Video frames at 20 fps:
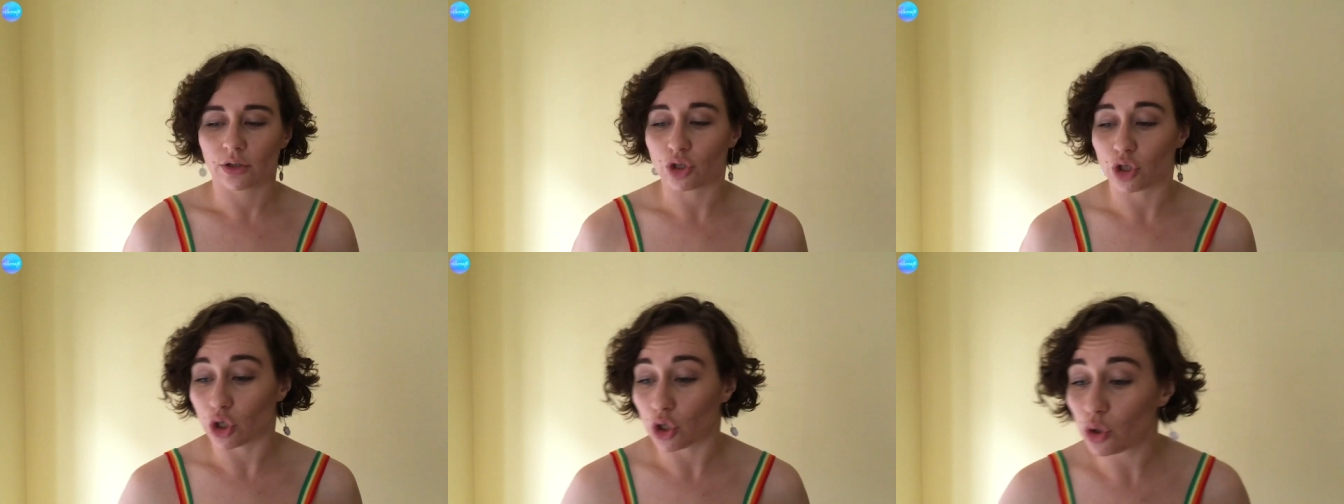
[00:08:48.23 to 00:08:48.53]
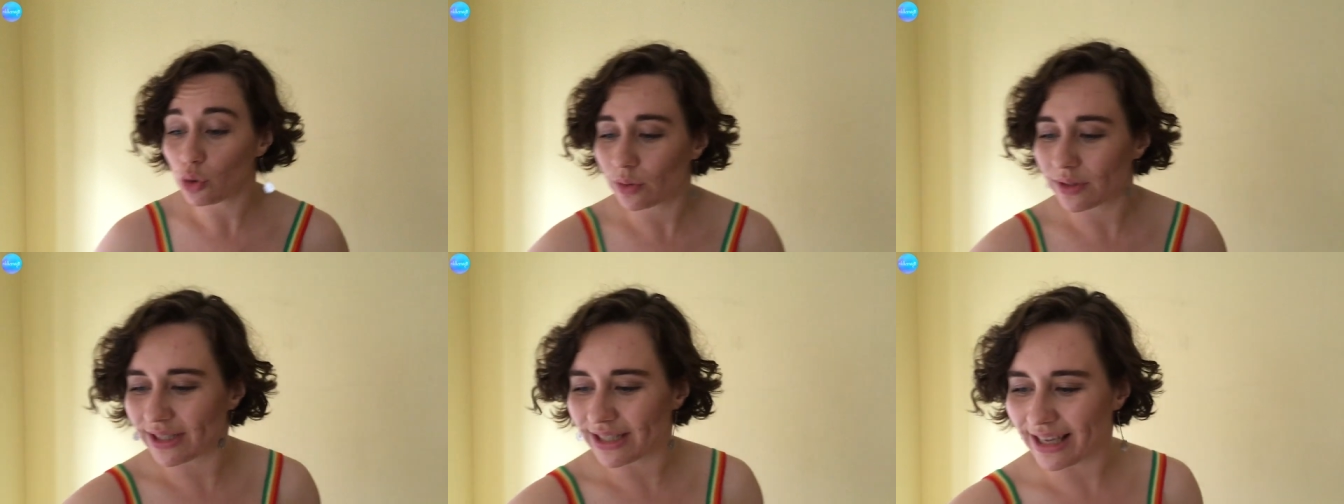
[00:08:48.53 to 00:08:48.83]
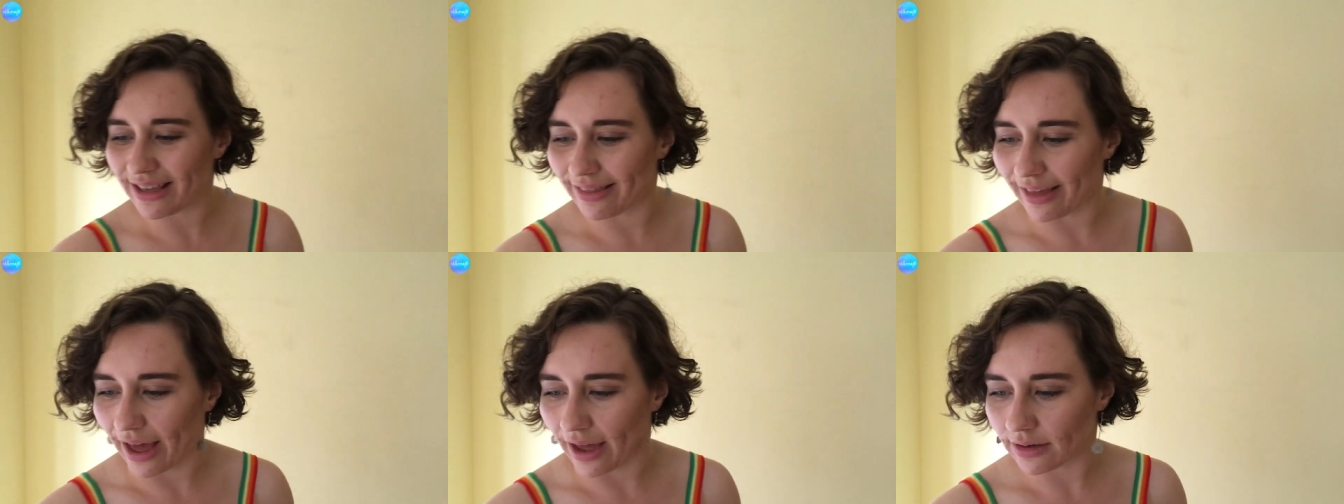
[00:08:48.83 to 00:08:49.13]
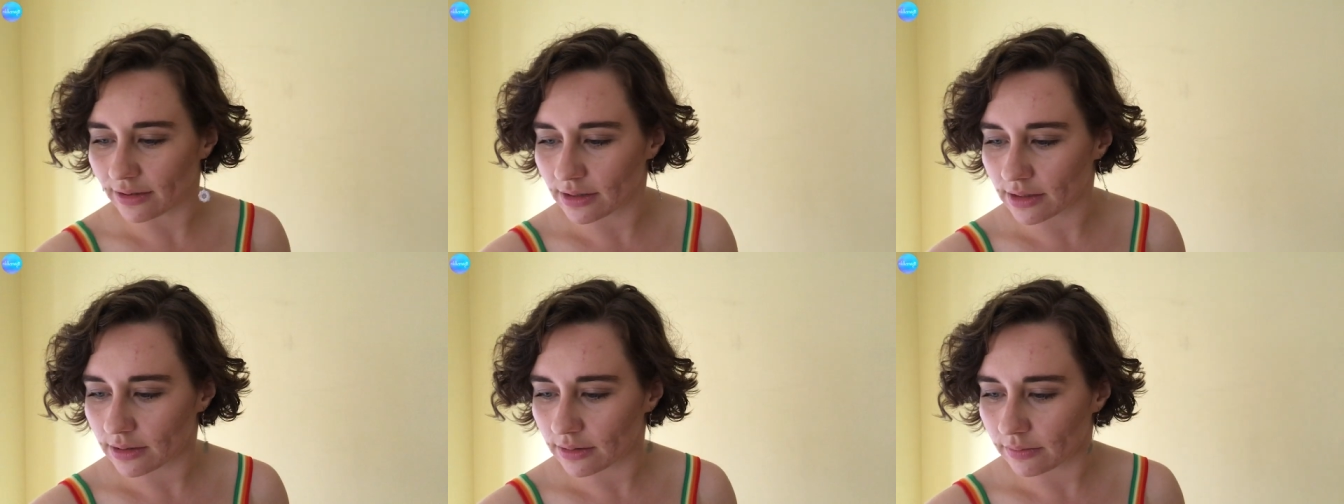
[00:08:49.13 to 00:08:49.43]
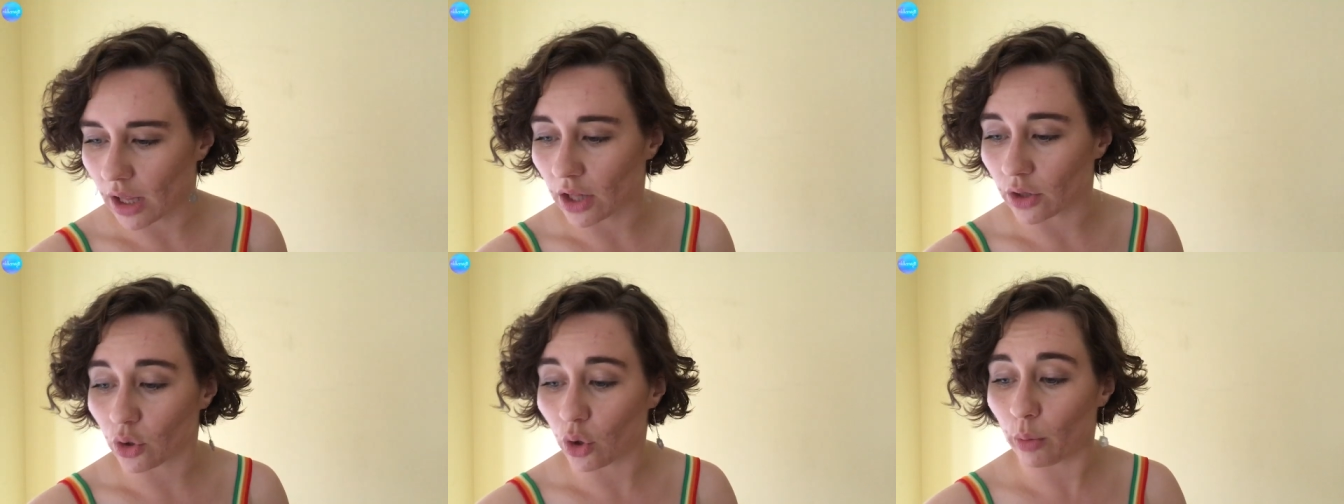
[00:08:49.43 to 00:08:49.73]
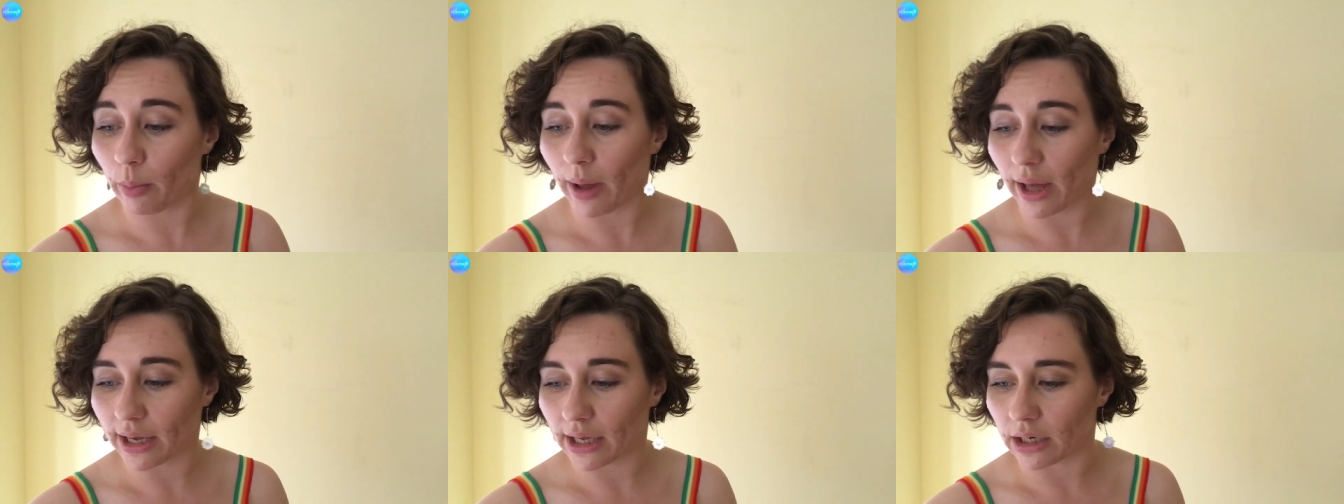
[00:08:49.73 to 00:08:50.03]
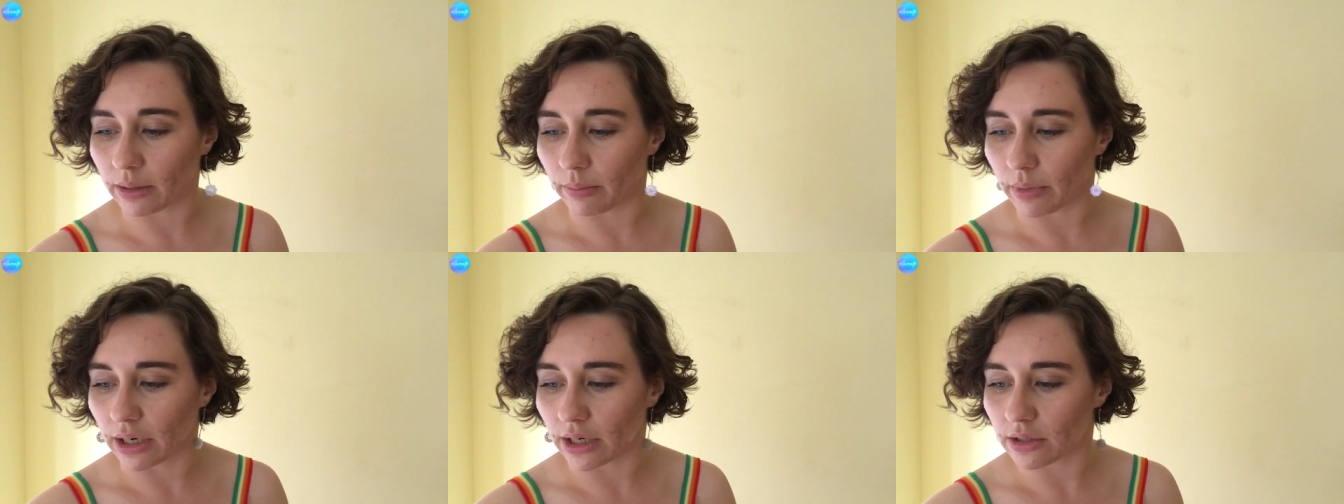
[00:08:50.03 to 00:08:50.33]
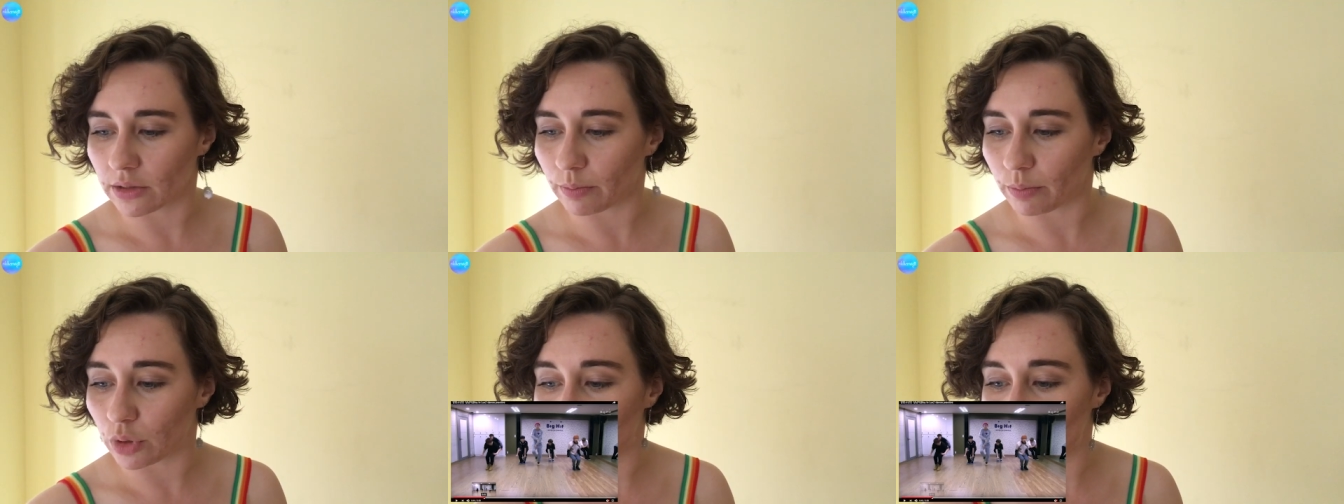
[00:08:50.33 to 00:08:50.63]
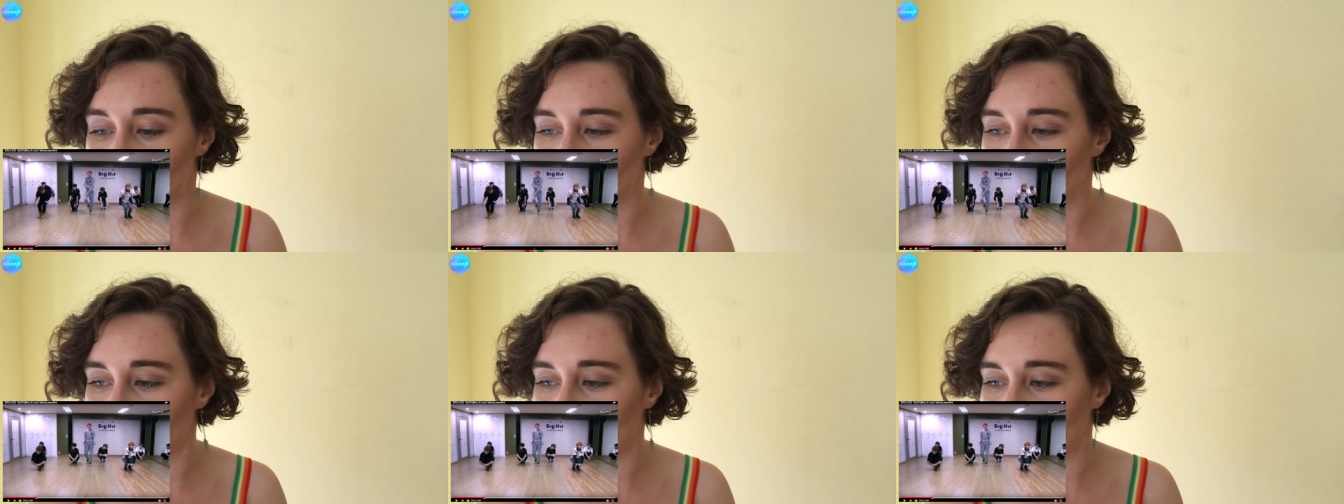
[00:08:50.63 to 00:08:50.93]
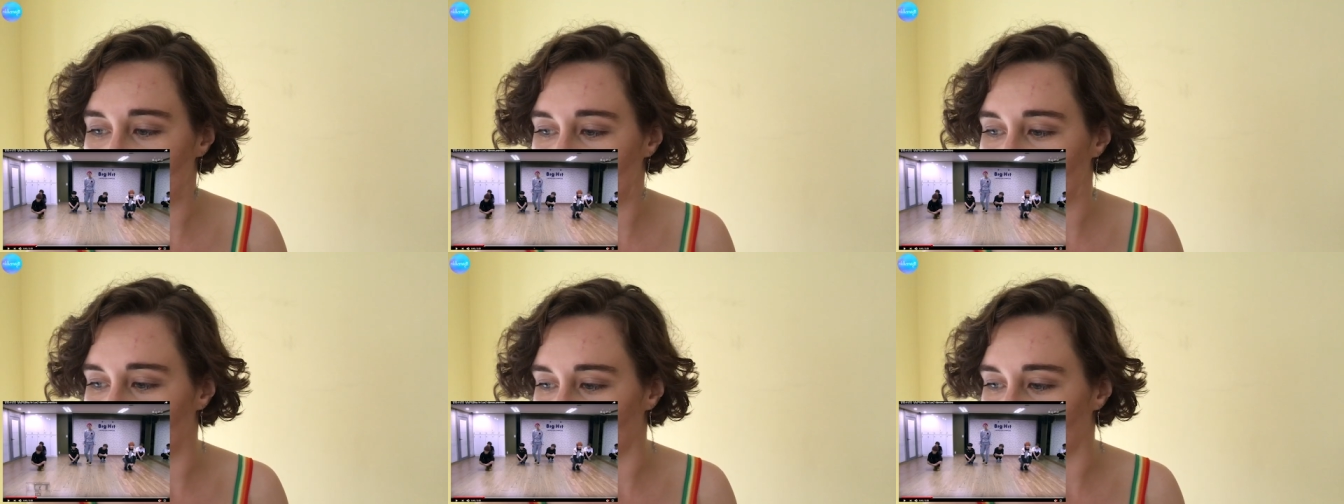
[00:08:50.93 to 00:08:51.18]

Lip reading: do you see that? I'll go back in a minute, but do you see